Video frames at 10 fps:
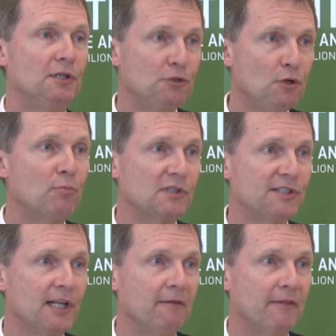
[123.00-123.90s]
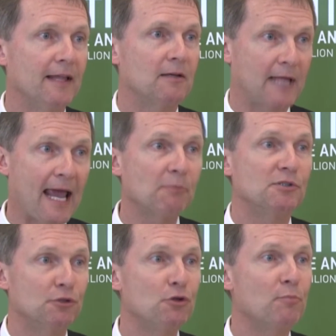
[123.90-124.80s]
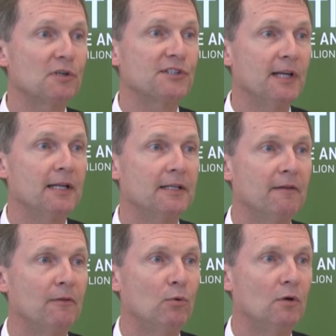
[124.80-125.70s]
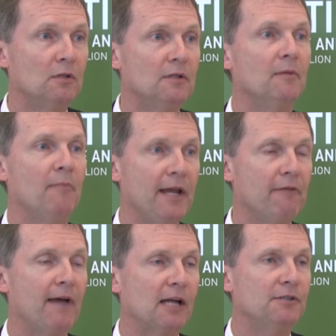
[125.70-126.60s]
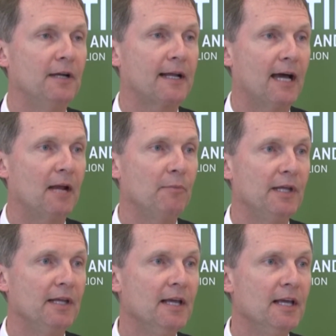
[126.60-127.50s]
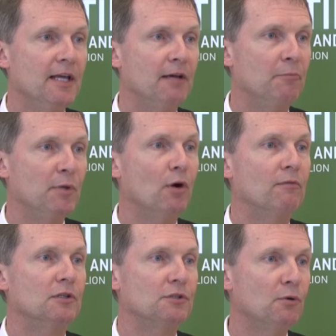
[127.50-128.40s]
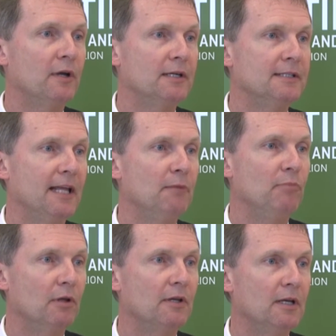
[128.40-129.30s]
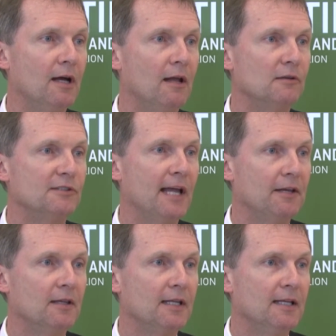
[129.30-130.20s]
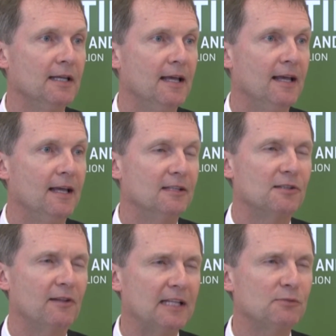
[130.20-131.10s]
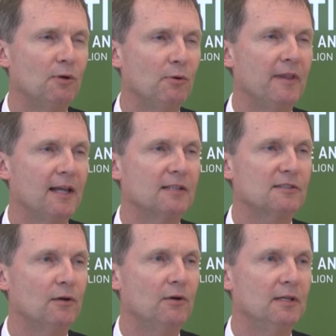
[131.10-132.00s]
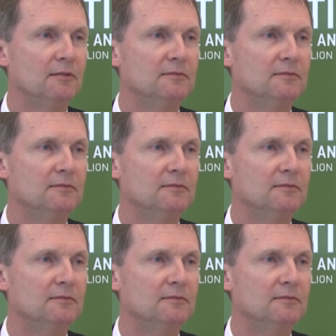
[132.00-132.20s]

2% of it, capture 2% of the world manufacturing economy, it would be over $210 billion annually. And so that's where we think it's going.